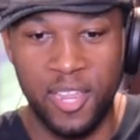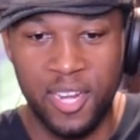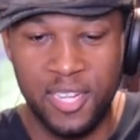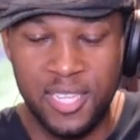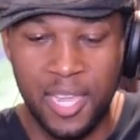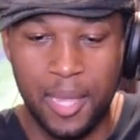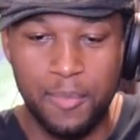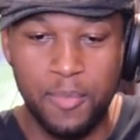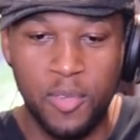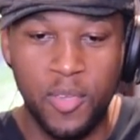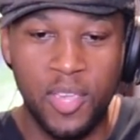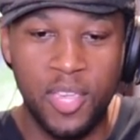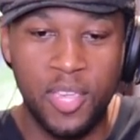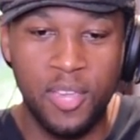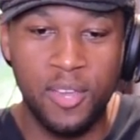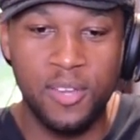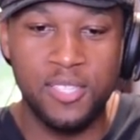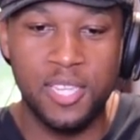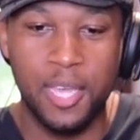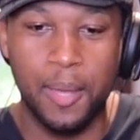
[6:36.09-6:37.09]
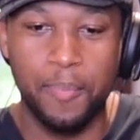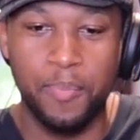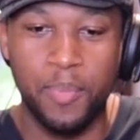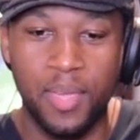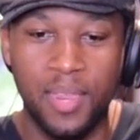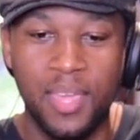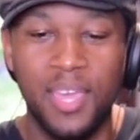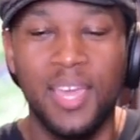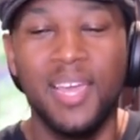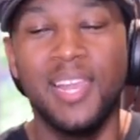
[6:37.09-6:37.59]
Anytime you hear
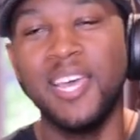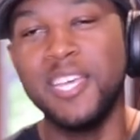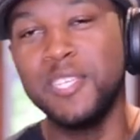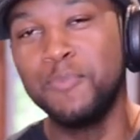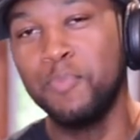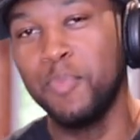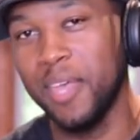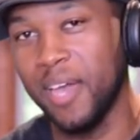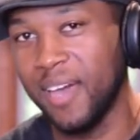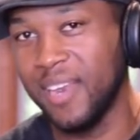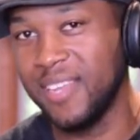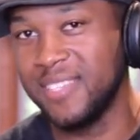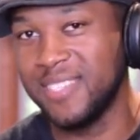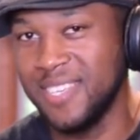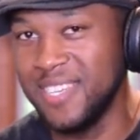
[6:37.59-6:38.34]
something, let's be honest,